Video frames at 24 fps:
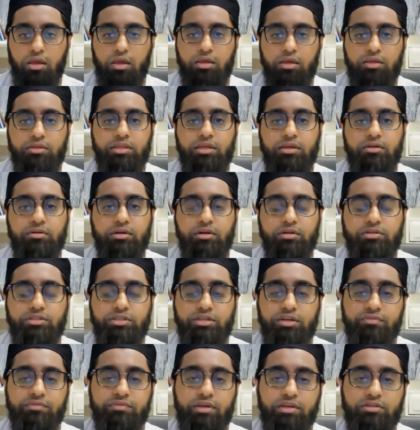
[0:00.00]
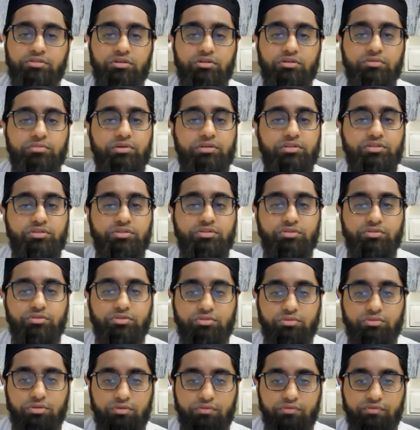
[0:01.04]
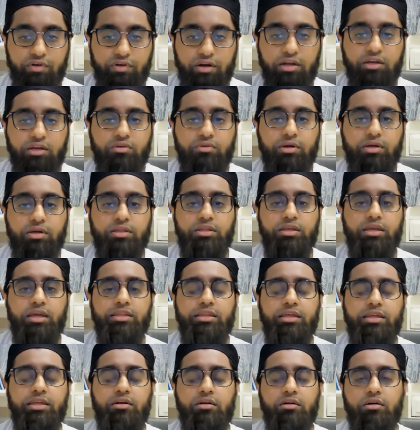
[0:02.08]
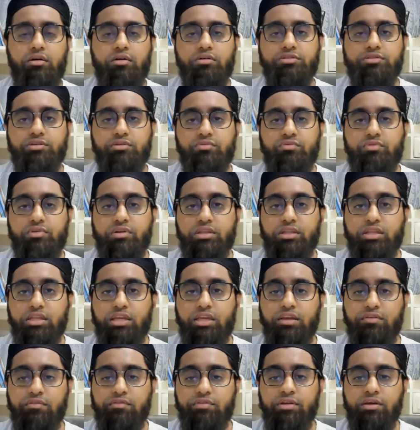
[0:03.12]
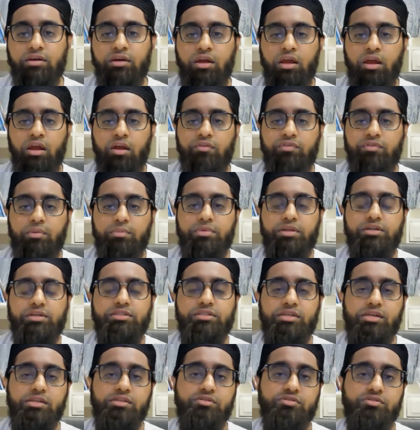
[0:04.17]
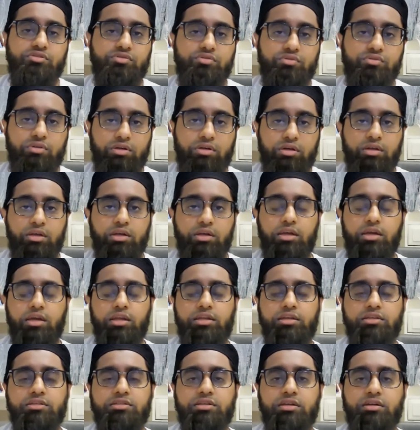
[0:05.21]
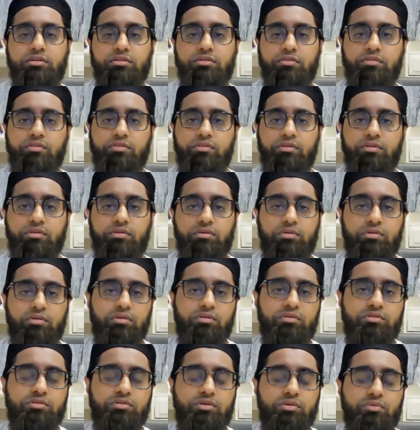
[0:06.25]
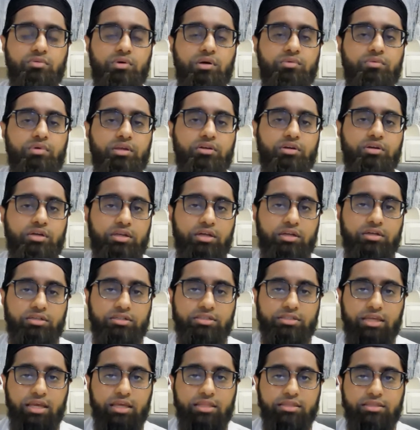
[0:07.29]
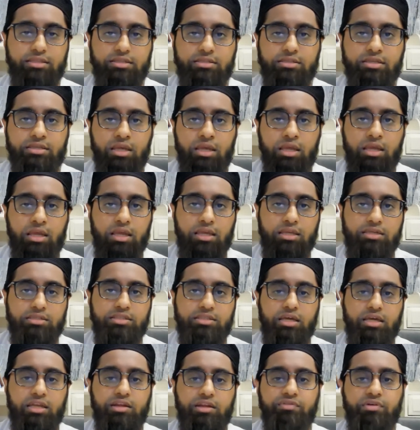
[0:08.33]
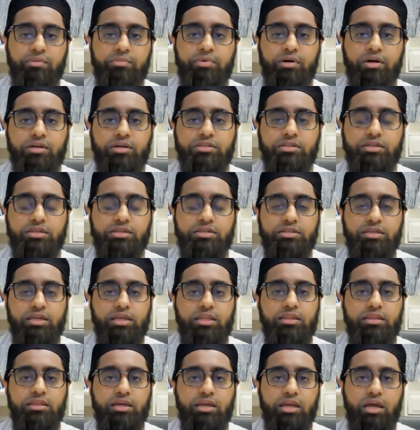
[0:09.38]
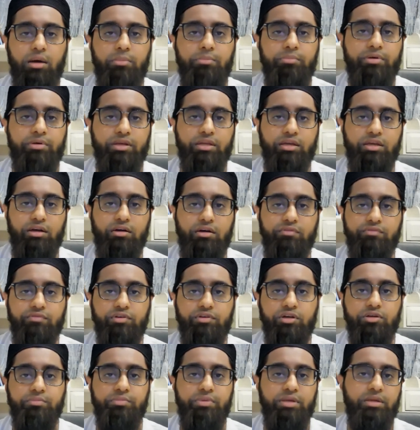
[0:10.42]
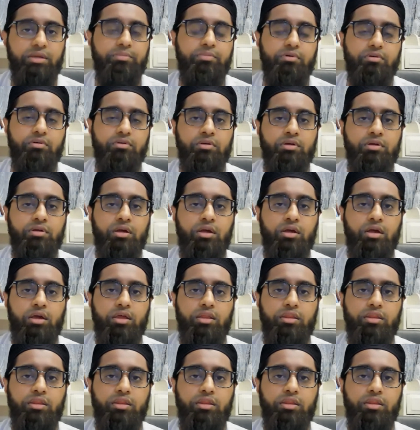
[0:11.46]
And they achieve that sohbah very quickly, and they are also relieved from their sins sooner. So one way you can understand this is that if a person is in the company of good people,